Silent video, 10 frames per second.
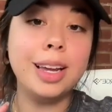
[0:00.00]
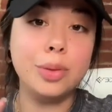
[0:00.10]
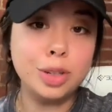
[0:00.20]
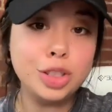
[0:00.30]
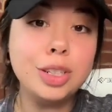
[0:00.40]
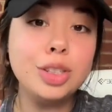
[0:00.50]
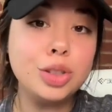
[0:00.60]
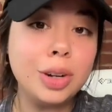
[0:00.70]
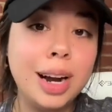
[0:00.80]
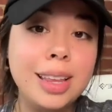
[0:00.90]
I want you to
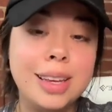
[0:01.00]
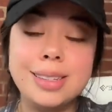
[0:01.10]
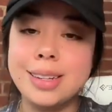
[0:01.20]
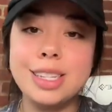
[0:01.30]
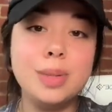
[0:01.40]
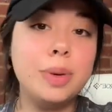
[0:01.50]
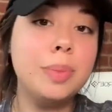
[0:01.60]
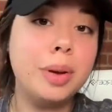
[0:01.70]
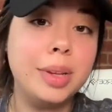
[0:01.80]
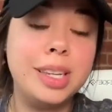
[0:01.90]
try this and
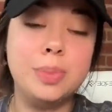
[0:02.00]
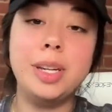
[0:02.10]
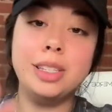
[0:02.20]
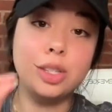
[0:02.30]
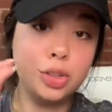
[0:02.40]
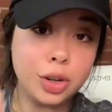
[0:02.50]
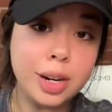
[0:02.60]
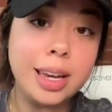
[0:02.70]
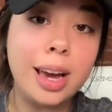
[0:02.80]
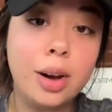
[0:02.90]
experiment with this because it's your
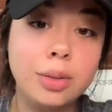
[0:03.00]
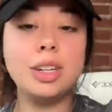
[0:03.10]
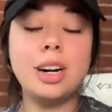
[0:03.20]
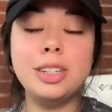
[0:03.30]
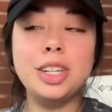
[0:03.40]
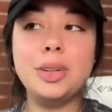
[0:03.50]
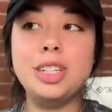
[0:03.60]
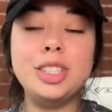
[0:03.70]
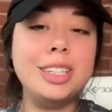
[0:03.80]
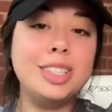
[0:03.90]
account. Content
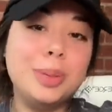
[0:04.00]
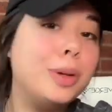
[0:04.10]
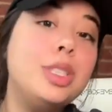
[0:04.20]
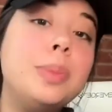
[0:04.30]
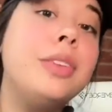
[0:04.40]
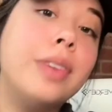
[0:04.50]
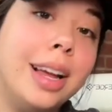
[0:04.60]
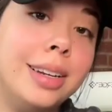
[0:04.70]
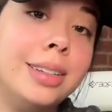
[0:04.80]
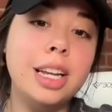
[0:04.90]
creation is supposed to be
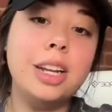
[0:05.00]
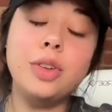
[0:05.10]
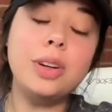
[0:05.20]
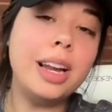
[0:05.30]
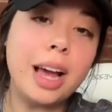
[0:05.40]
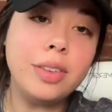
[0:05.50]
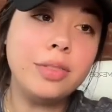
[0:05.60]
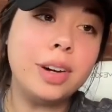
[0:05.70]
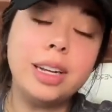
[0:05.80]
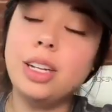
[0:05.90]
fun. And if you're not having
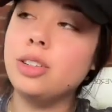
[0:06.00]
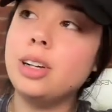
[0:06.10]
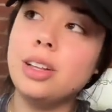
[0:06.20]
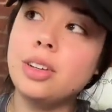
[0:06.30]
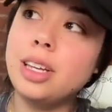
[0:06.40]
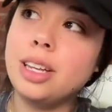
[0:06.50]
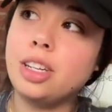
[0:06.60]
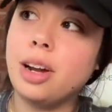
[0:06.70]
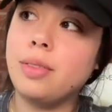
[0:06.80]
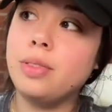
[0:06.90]
fun and you're not looking
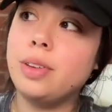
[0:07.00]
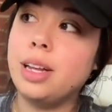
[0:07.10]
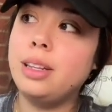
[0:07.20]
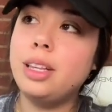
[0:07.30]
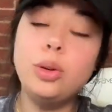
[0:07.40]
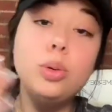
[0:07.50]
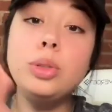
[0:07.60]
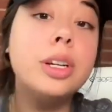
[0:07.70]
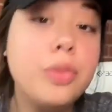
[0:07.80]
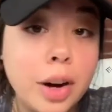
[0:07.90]
like you're having fun, then who's
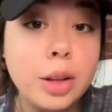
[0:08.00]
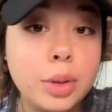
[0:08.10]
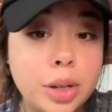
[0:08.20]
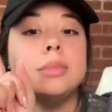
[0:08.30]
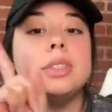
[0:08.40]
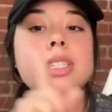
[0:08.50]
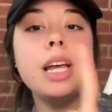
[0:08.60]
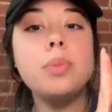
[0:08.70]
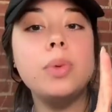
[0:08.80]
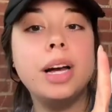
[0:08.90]
going to follow you?
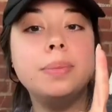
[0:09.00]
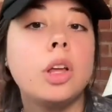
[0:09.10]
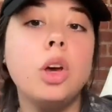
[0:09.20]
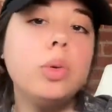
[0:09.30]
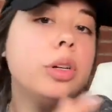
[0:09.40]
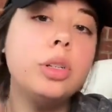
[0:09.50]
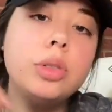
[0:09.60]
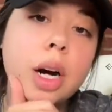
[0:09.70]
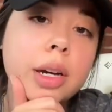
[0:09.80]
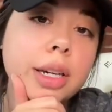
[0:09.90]
Step 1. Who are you
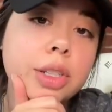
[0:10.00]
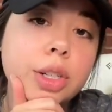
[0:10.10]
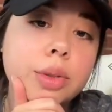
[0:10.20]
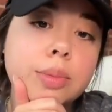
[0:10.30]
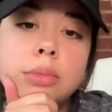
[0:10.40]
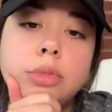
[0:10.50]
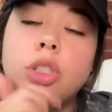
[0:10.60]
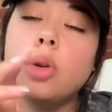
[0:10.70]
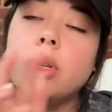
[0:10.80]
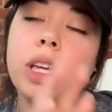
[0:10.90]
talking to?
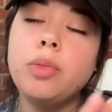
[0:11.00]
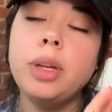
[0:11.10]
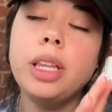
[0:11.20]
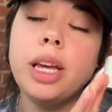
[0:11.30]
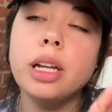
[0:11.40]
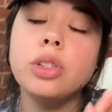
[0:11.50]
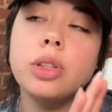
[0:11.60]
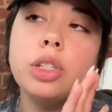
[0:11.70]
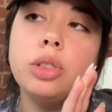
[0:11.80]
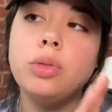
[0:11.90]
Don't give me the answer
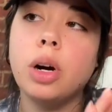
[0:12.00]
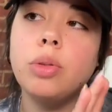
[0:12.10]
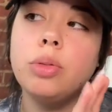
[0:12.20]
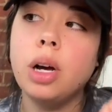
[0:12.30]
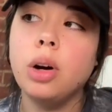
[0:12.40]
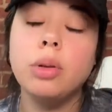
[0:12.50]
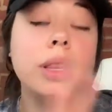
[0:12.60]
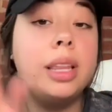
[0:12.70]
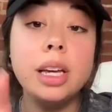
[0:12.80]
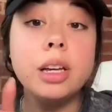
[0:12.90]
that you don't know.
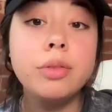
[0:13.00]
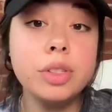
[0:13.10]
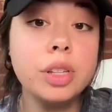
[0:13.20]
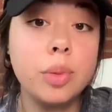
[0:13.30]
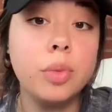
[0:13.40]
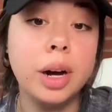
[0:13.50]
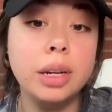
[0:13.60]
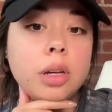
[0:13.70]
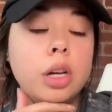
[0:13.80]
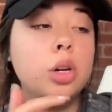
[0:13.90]
Think of
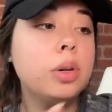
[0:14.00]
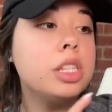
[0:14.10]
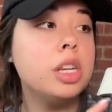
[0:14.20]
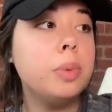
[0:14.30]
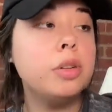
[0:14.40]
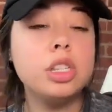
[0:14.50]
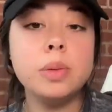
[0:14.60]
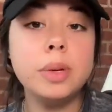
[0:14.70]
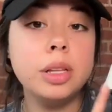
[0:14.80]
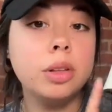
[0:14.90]
someone who is supposed to
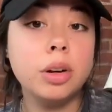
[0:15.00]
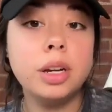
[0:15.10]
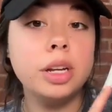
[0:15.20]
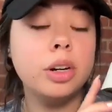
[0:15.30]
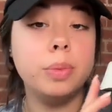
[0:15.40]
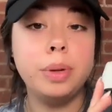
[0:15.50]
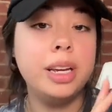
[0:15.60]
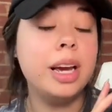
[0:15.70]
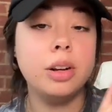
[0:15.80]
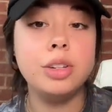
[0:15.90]
be learning or
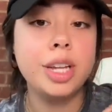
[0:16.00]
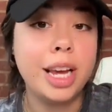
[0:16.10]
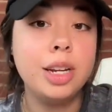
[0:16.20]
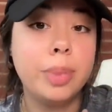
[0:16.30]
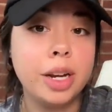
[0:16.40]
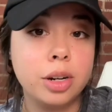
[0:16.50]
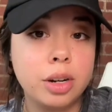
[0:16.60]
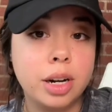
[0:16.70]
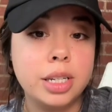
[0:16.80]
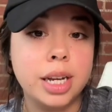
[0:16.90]
being entertained by your
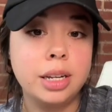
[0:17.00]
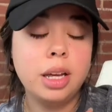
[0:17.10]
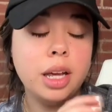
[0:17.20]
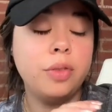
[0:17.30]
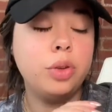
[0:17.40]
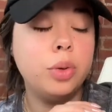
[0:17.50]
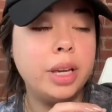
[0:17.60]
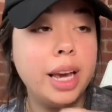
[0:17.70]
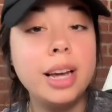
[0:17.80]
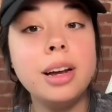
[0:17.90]
content. If you
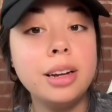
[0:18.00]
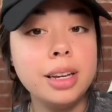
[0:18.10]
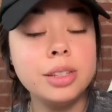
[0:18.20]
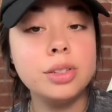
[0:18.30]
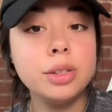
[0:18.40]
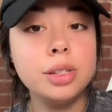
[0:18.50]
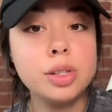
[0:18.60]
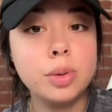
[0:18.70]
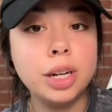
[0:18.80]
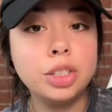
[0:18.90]
cannot answer this
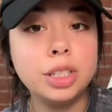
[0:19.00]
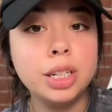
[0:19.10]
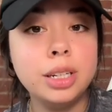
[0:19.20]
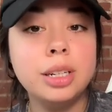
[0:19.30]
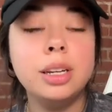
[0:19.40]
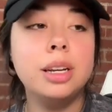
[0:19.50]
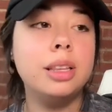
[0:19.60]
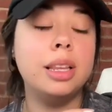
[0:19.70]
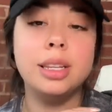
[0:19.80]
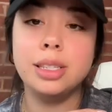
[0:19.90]
question,
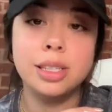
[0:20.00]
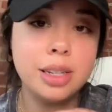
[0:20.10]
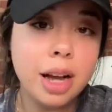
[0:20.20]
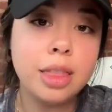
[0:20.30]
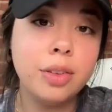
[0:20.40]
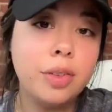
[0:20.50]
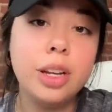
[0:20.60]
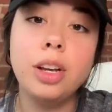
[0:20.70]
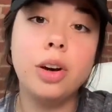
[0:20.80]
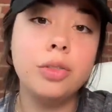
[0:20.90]
then this is not the
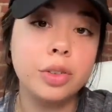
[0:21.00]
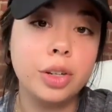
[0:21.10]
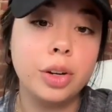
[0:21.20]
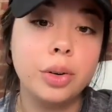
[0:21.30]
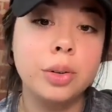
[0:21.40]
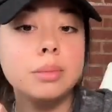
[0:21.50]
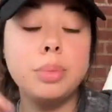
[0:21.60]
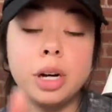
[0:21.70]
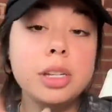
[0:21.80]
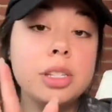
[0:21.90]
video for you.
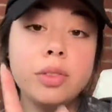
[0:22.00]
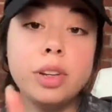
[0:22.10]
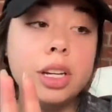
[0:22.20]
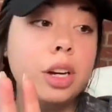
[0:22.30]
Pause the video